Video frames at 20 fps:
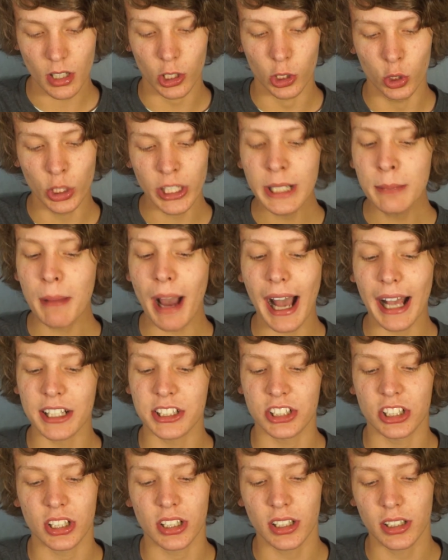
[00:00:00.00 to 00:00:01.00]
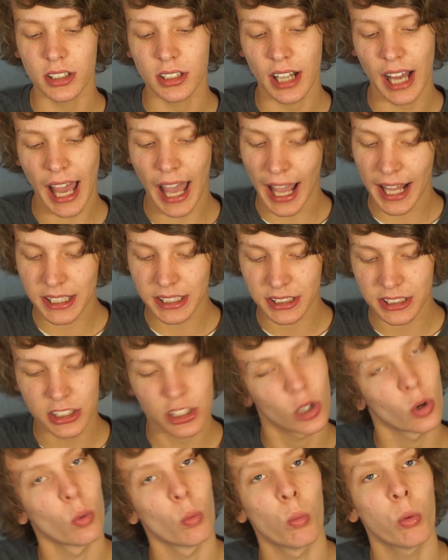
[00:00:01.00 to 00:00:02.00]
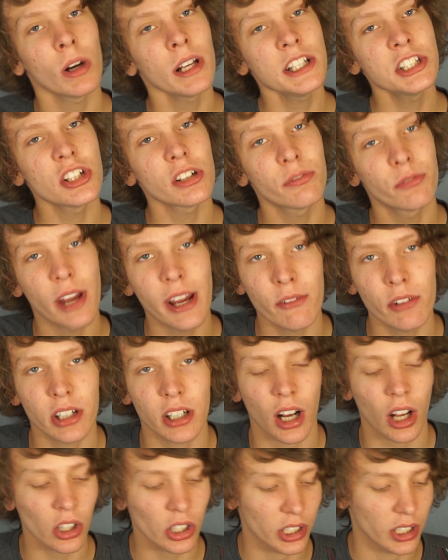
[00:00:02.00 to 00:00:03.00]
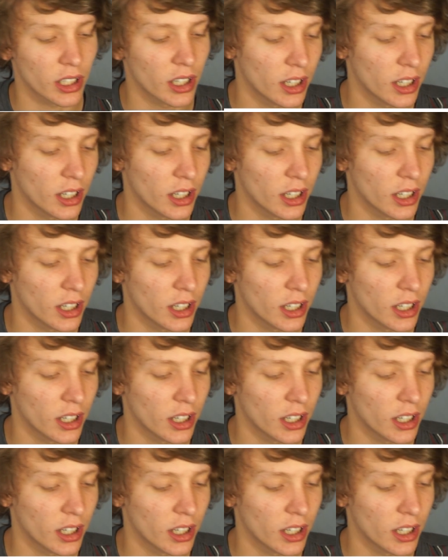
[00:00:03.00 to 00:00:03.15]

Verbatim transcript: Green Master asks, what is your favorite color?